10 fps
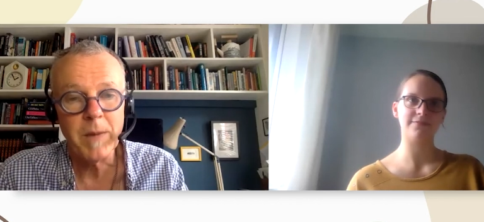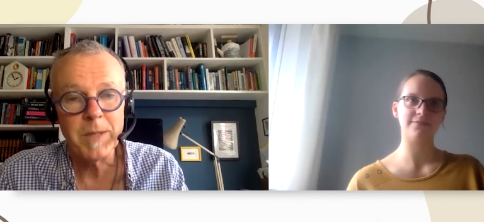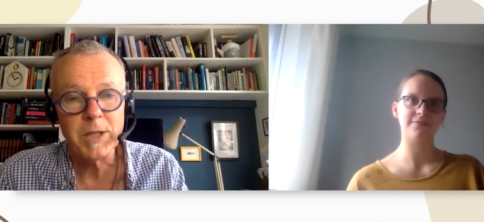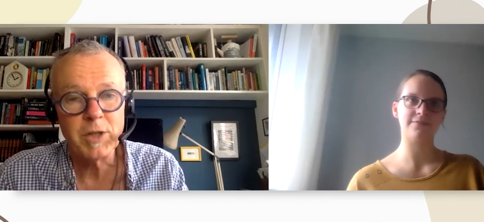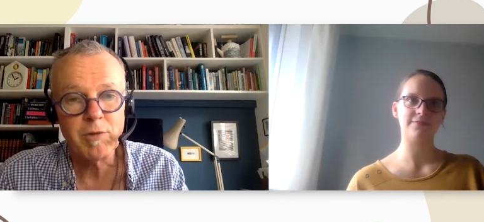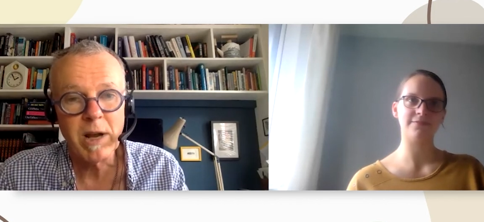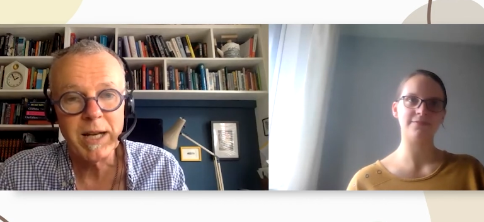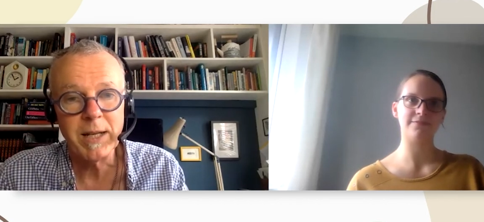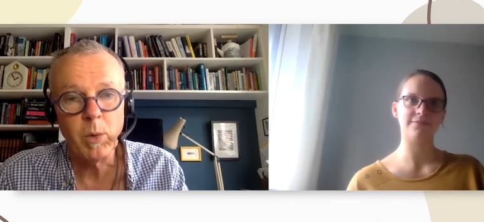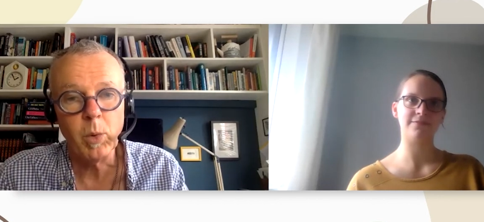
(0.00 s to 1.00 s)
Speaker 1: I've been
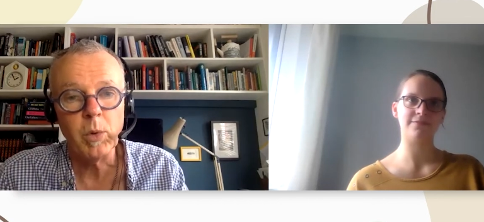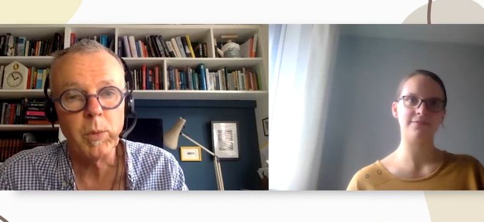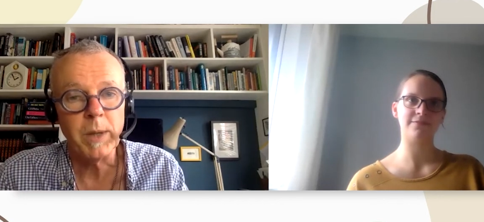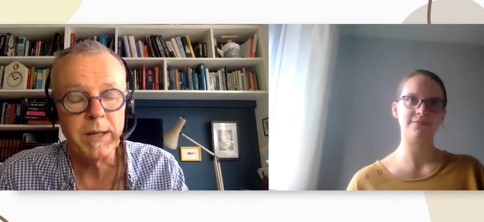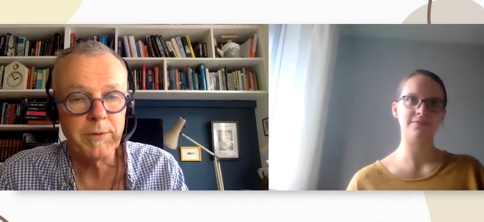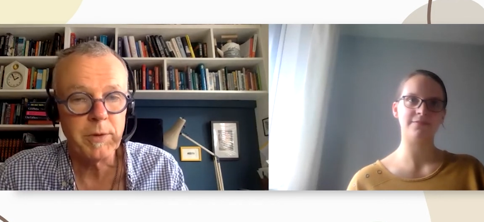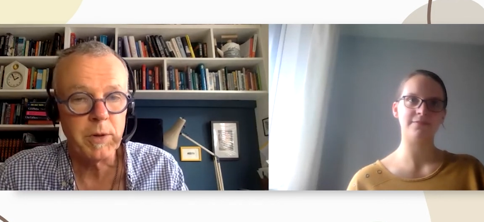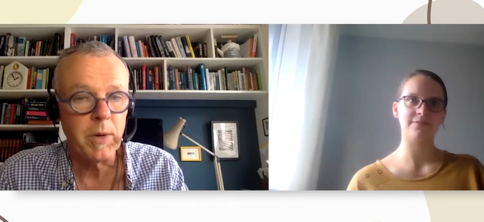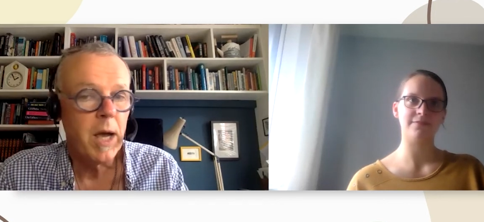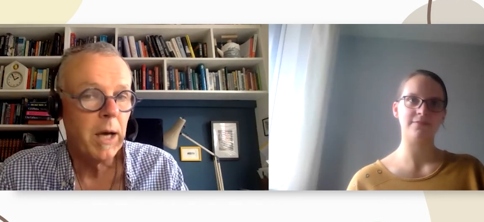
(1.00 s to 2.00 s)
struggling all the way
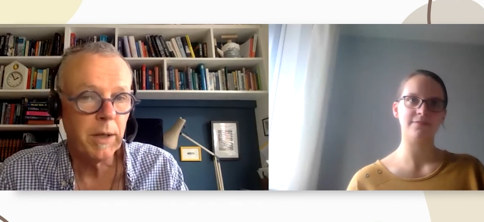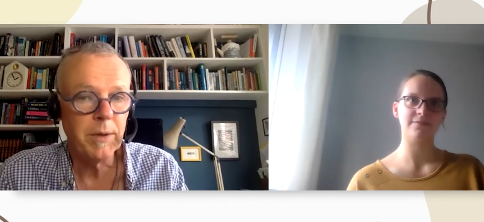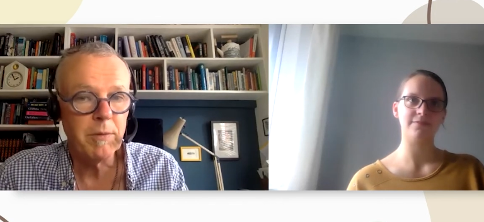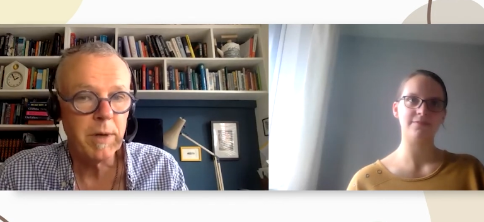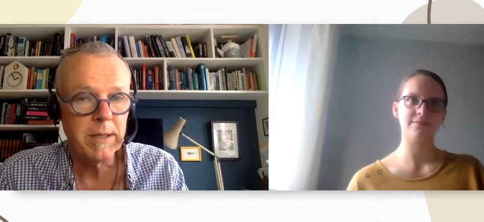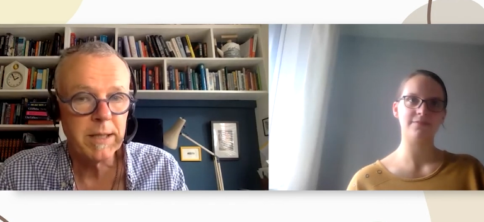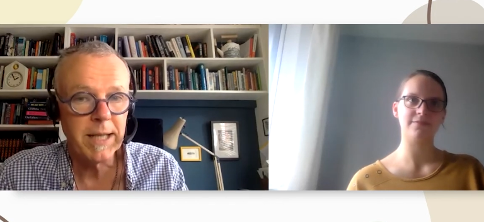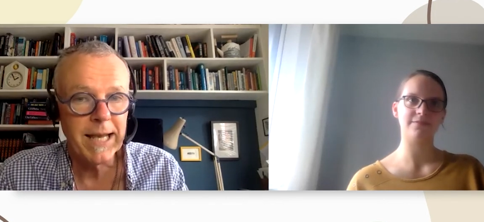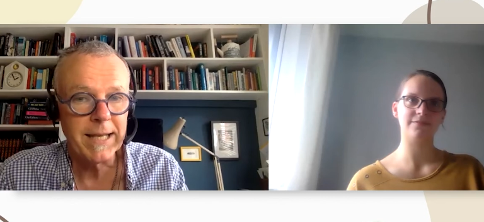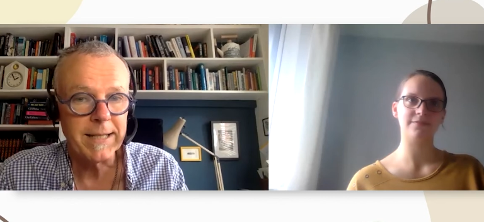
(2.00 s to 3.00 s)
through and only right at
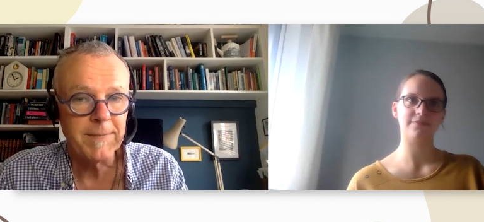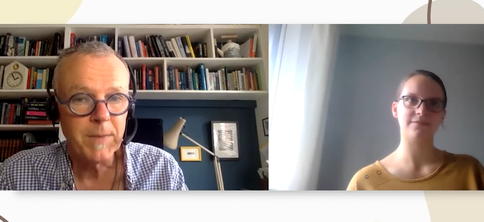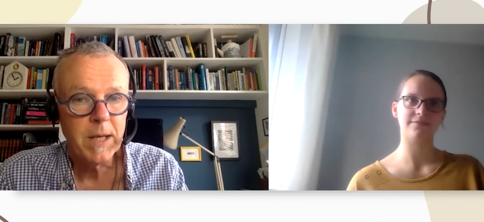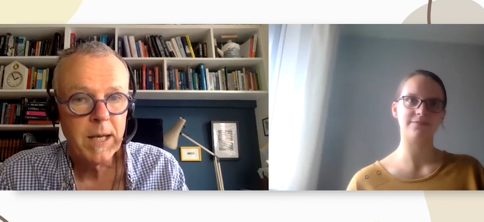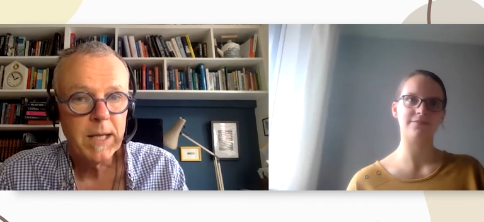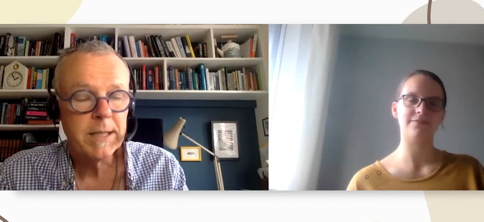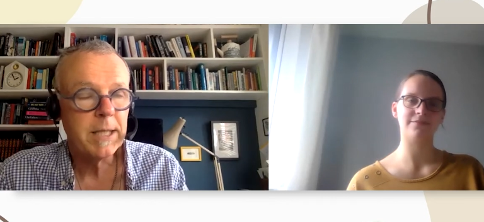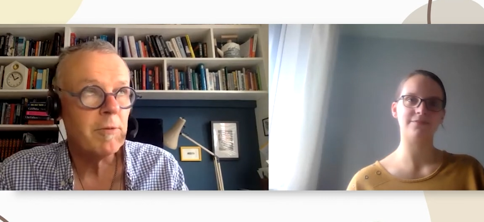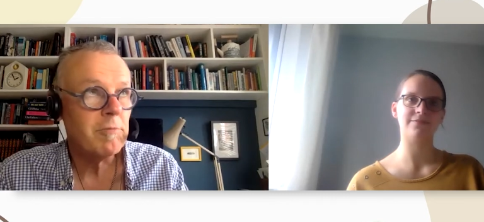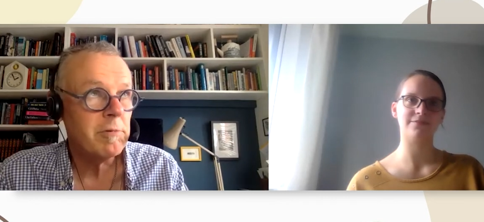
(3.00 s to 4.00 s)
the end
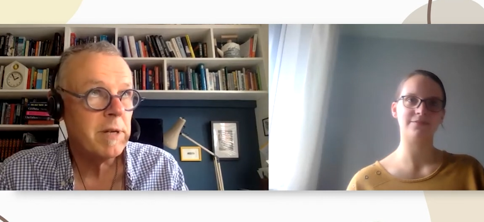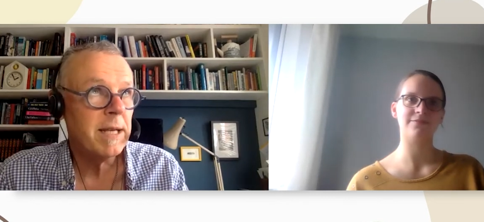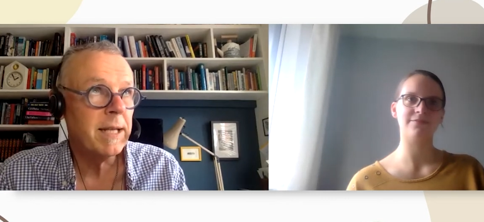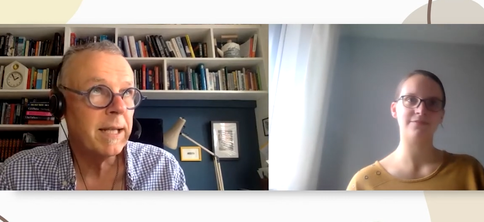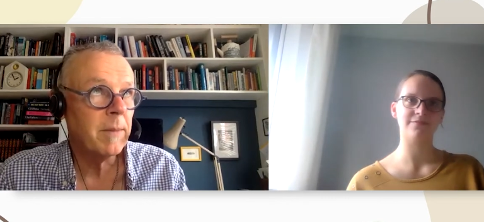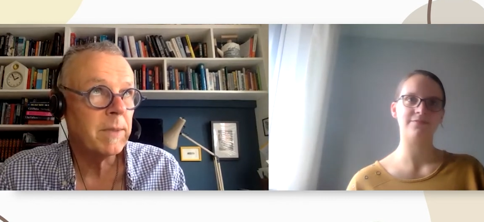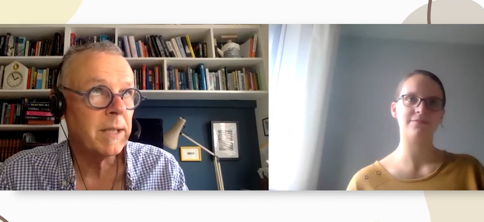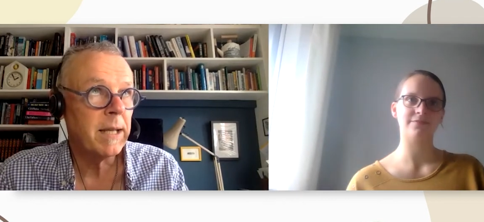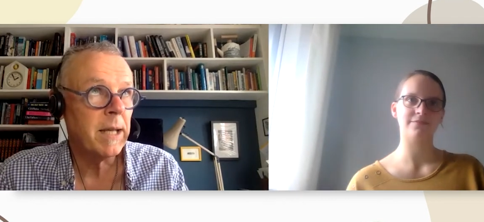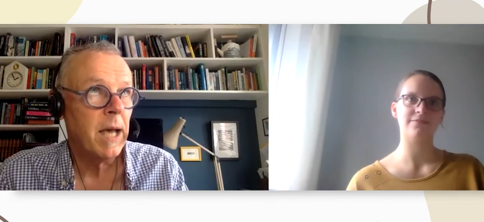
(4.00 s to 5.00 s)
did it really come
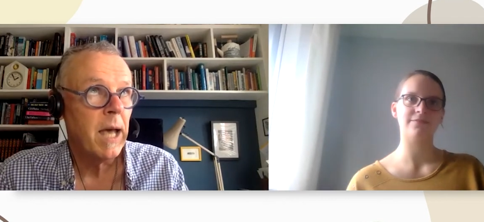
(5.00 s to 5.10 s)
together